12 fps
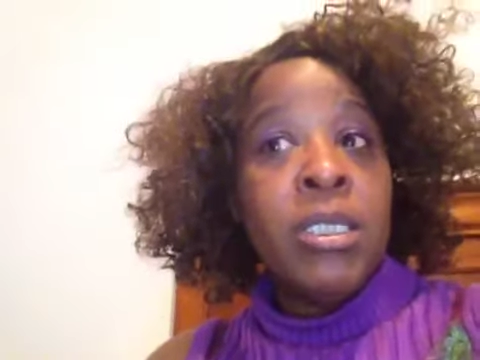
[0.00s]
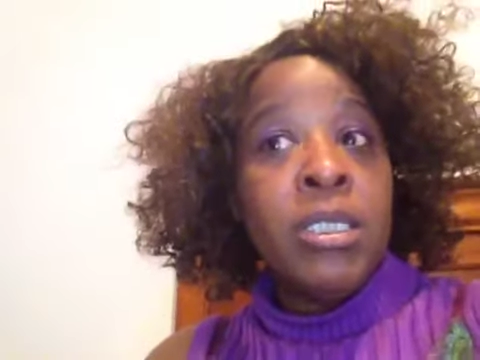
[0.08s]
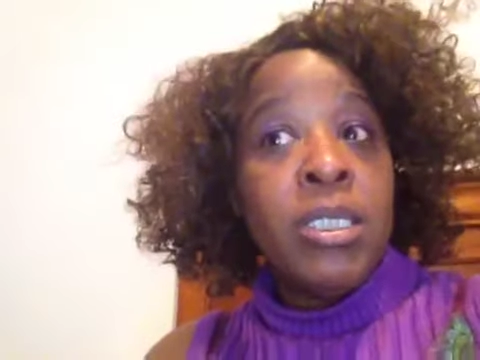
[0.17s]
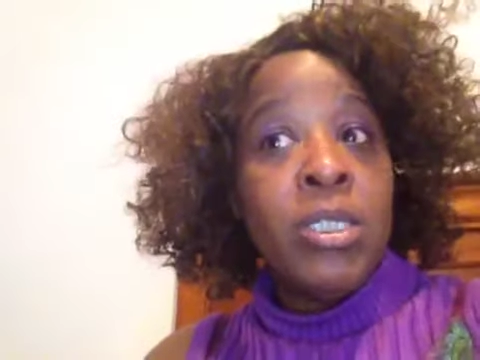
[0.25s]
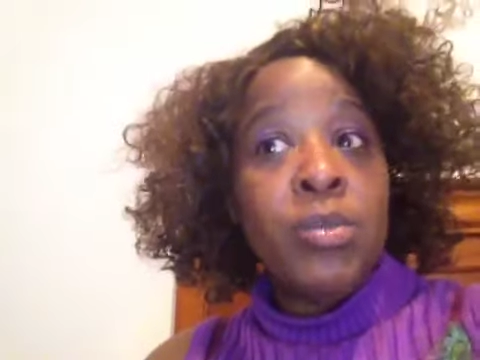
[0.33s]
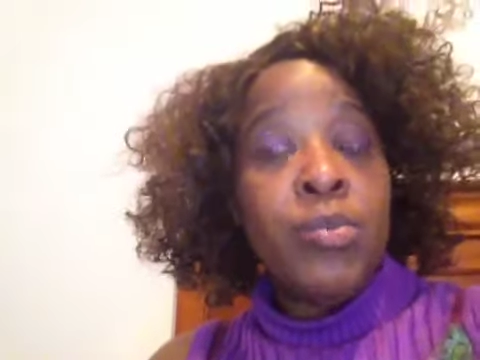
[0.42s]

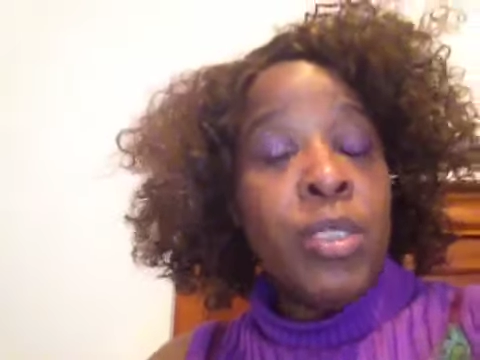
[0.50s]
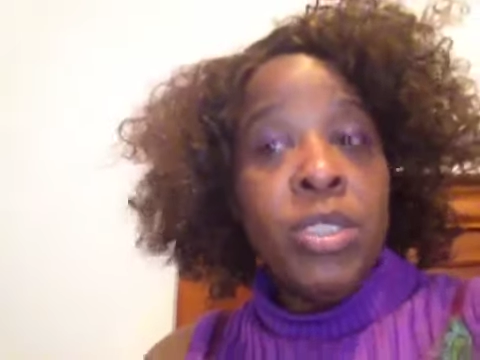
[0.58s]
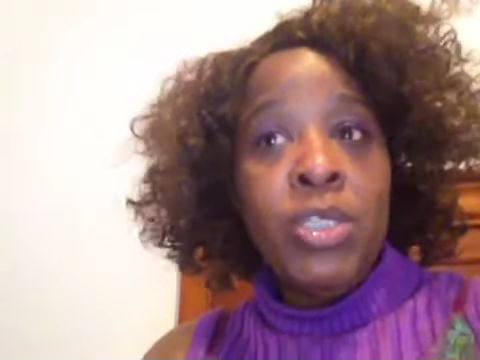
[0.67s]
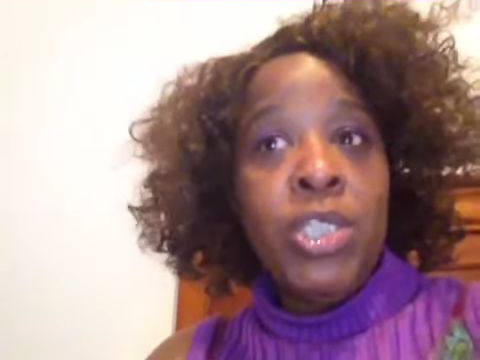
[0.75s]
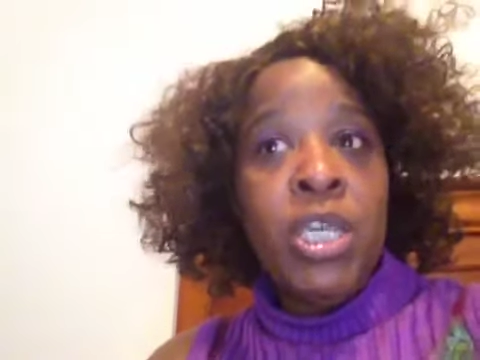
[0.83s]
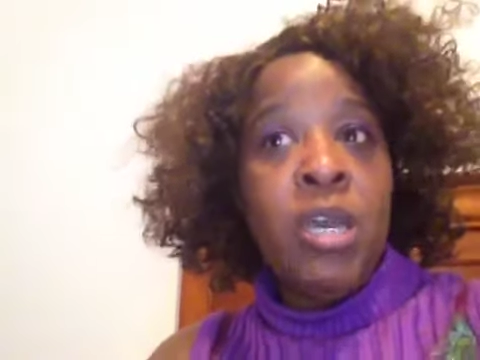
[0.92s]
this
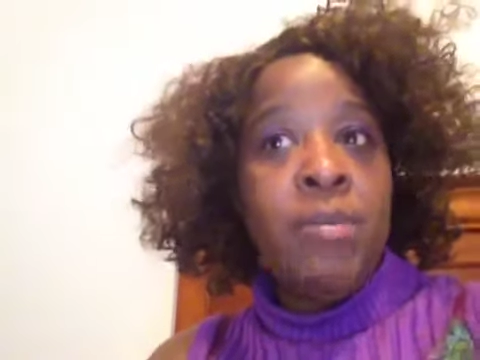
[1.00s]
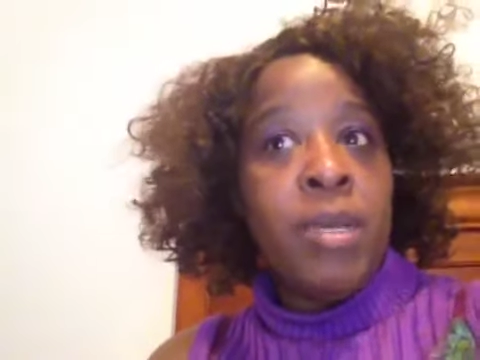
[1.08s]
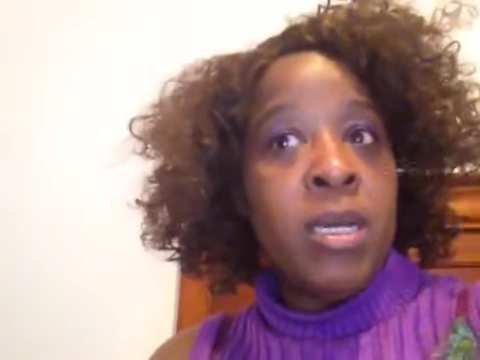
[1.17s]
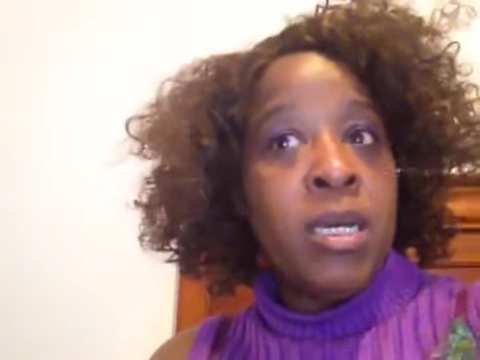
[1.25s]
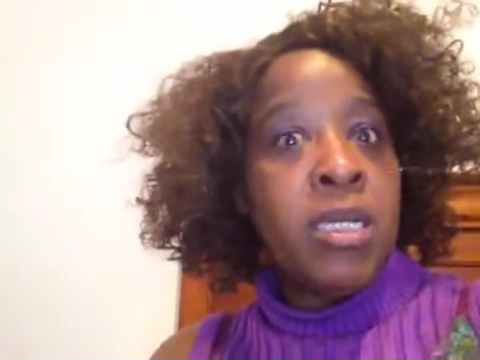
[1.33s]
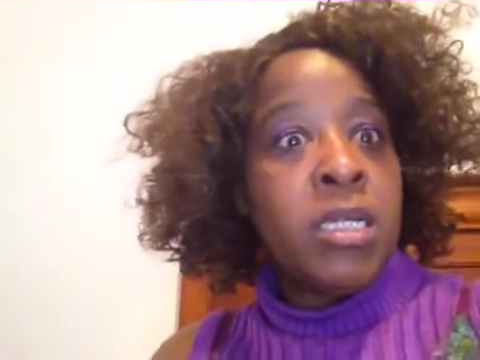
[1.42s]
wheelchair?
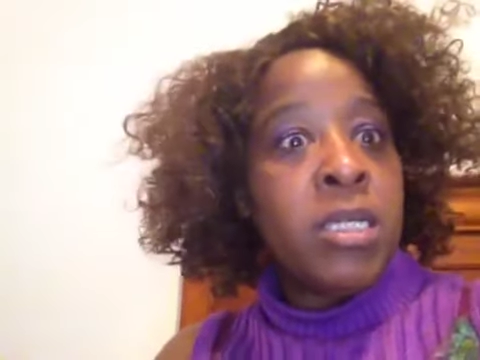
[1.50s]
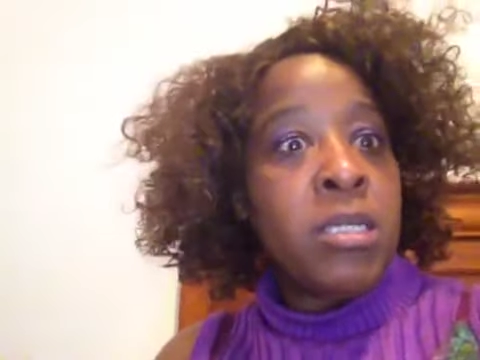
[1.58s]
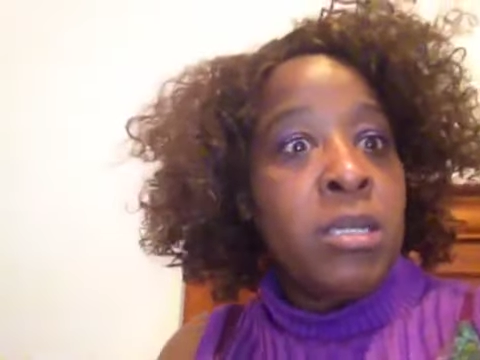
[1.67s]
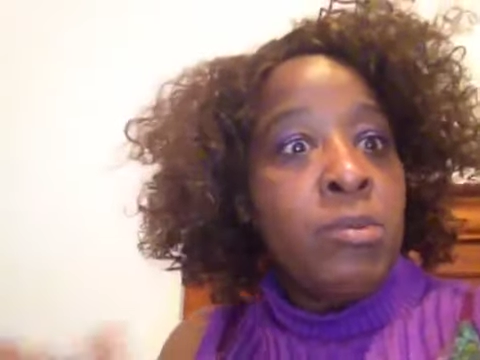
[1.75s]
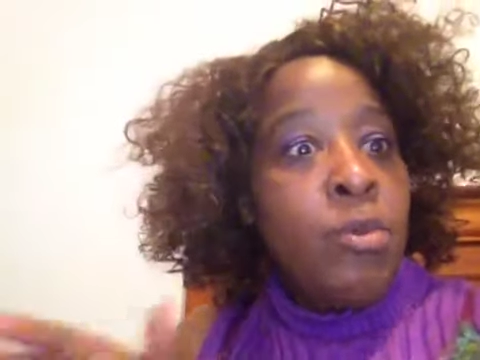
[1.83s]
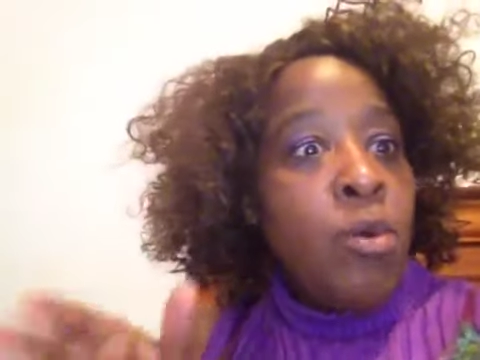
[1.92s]
Because
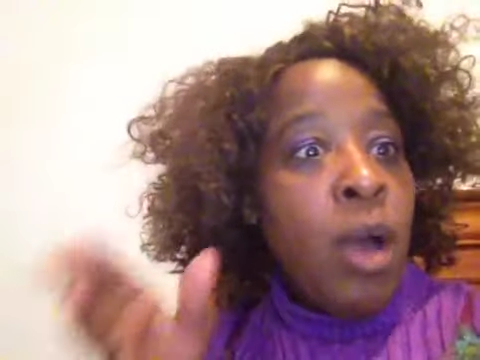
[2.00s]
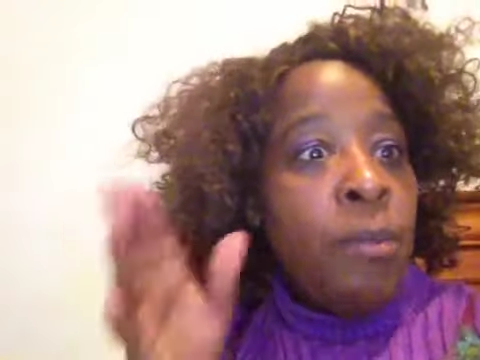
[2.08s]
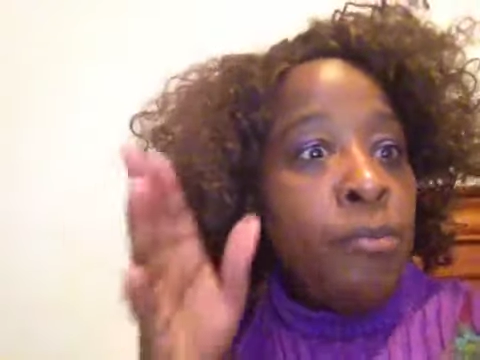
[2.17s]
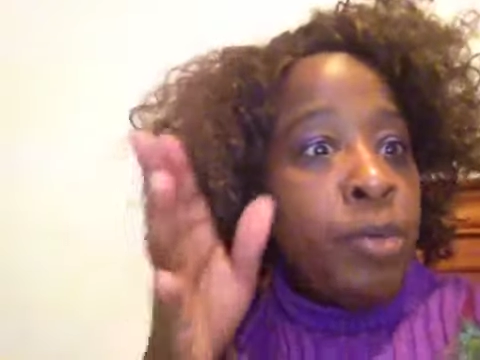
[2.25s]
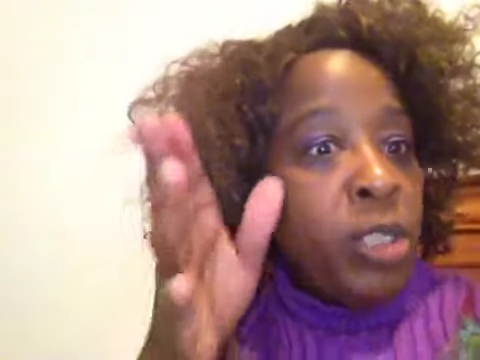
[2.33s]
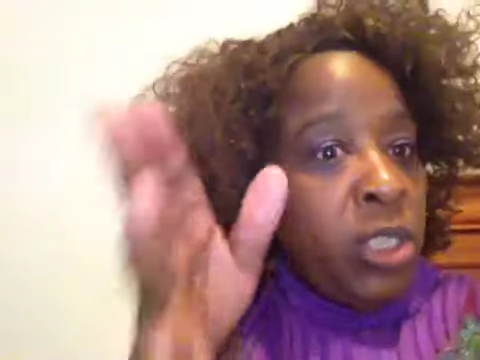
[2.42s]
the more
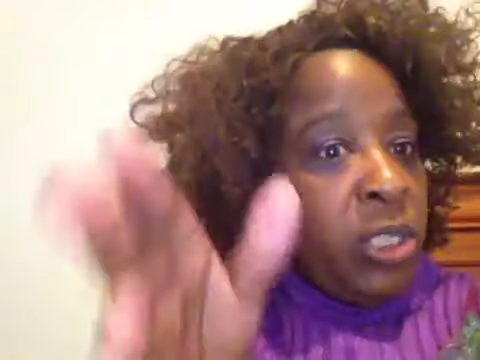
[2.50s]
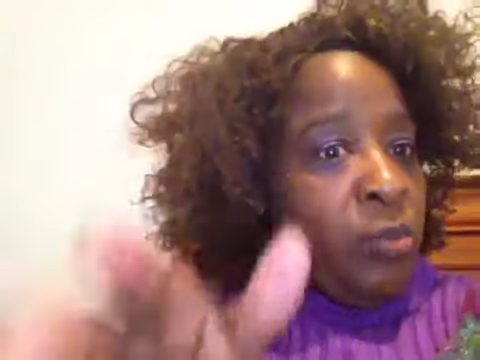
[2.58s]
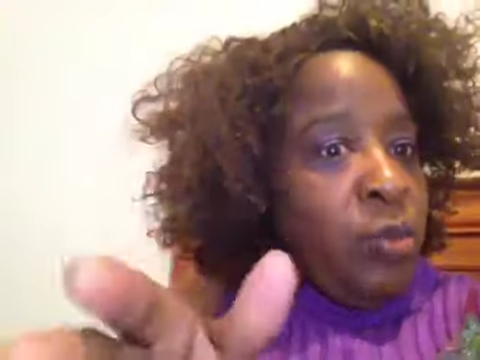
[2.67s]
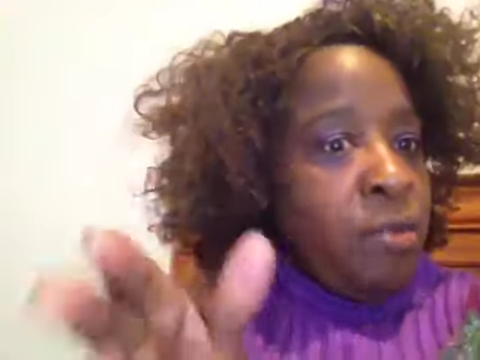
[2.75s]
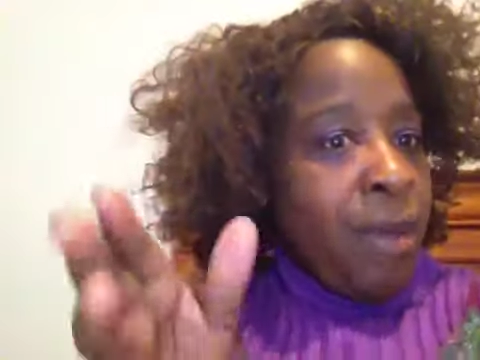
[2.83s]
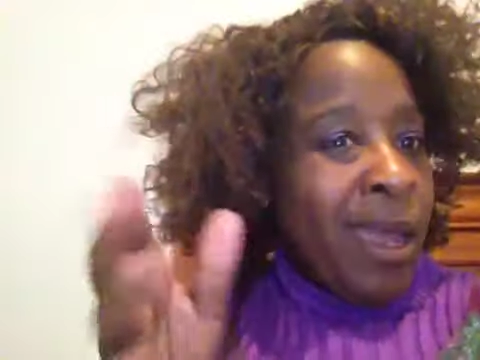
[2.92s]
I'm
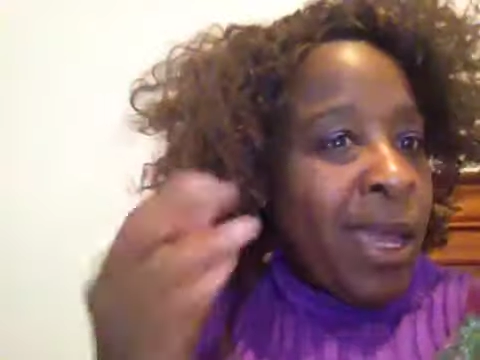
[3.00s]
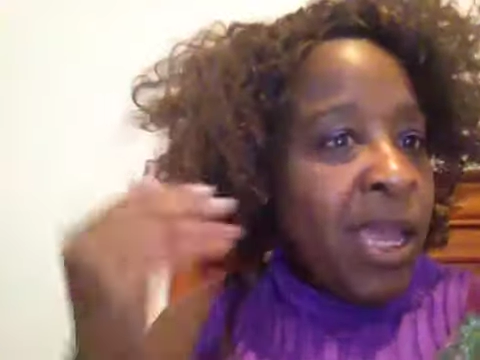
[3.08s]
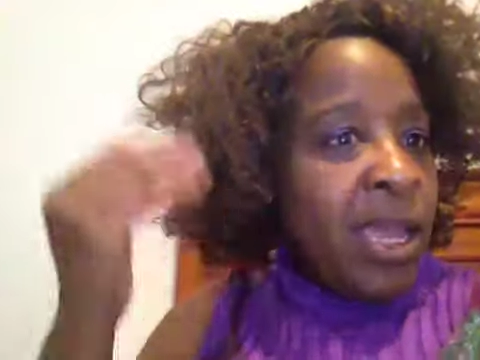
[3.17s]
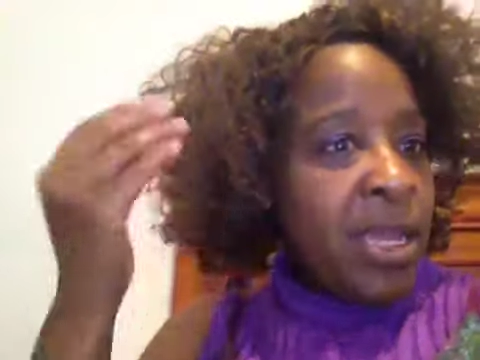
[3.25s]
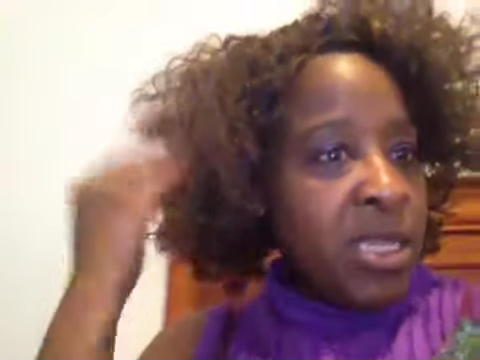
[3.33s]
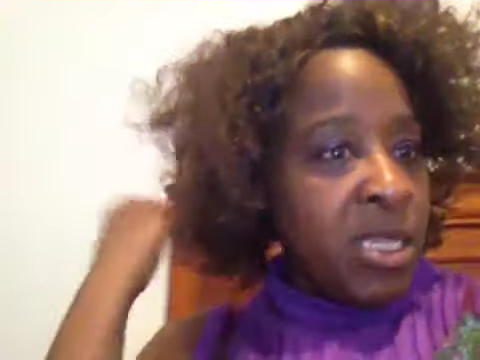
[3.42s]
pushing with my
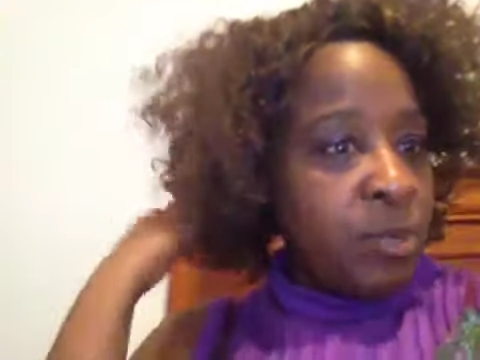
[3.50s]
hands,